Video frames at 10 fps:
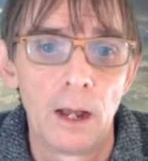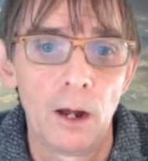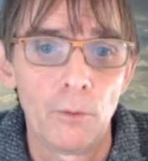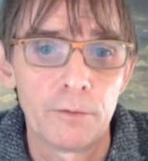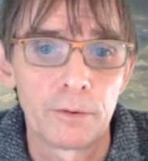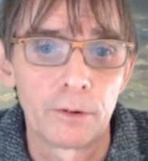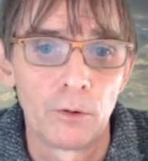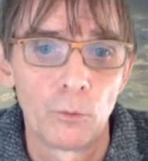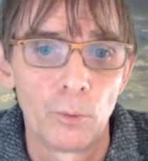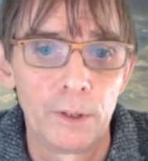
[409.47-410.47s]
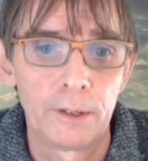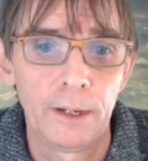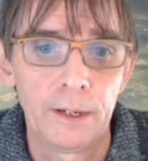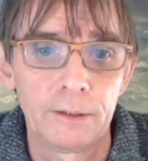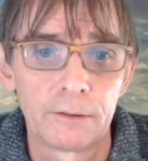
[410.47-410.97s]
However, when the
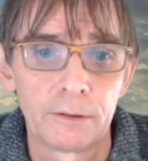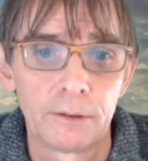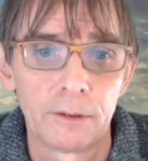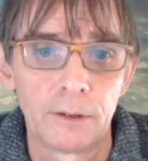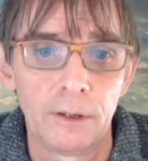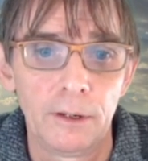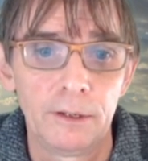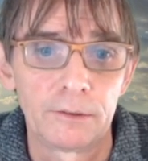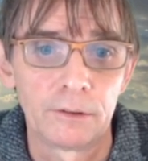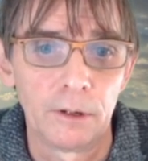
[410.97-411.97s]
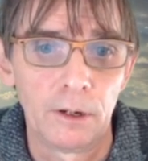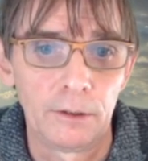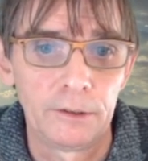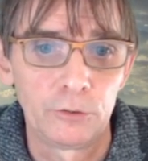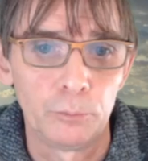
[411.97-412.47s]
gate is,
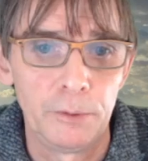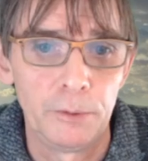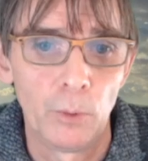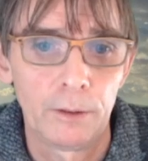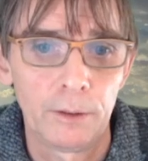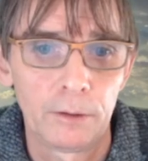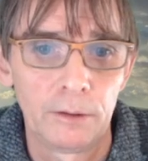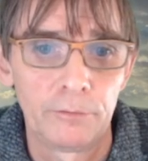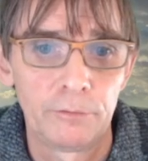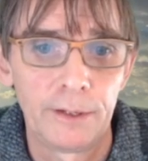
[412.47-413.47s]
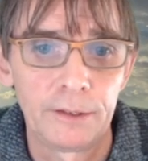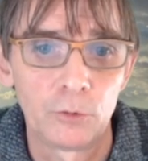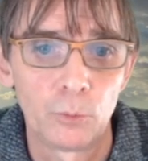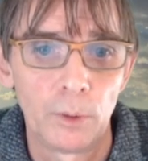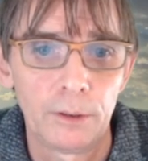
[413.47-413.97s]
this should be 1, if the gate
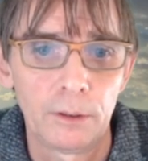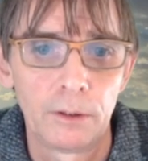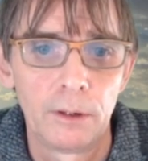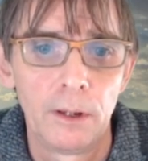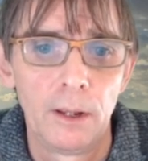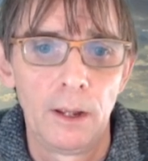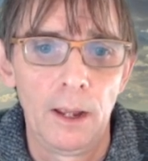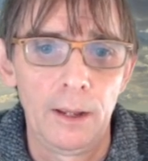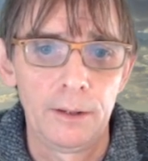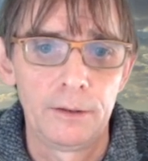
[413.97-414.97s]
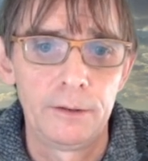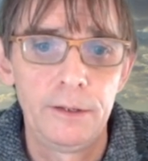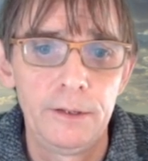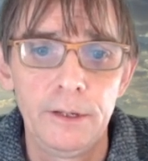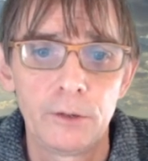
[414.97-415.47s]
is 1 and
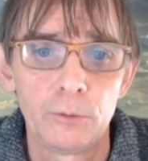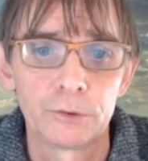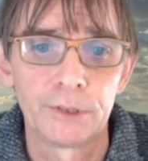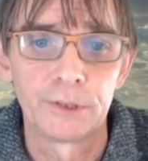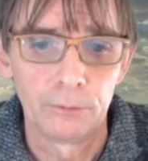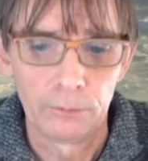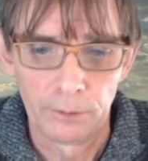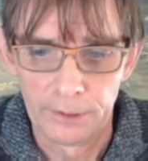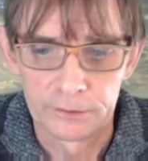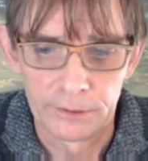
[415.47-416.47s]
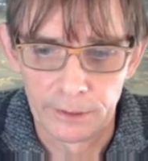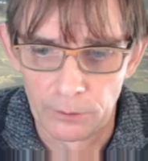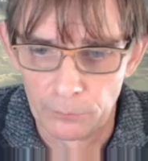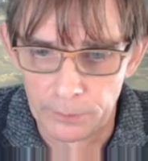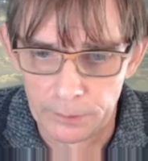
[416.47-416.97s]
D equals 0, let's take
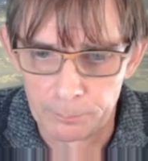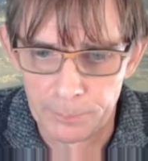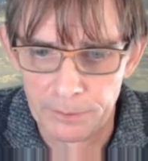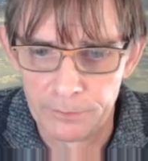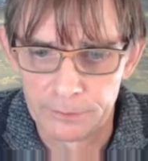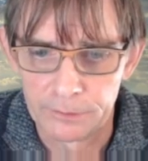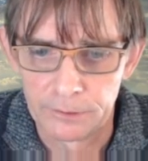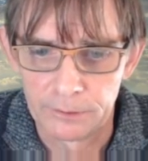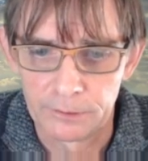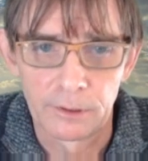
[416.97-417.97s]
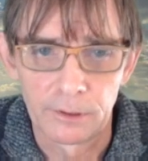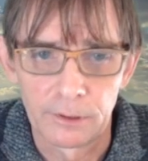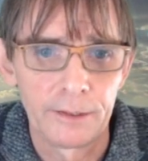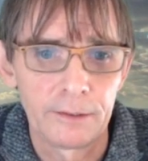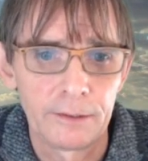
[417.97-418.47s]
a look at the previous
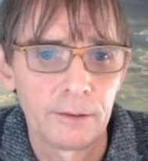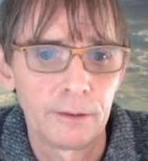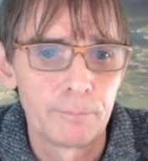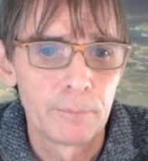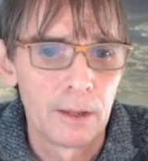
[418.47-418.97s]
slide here.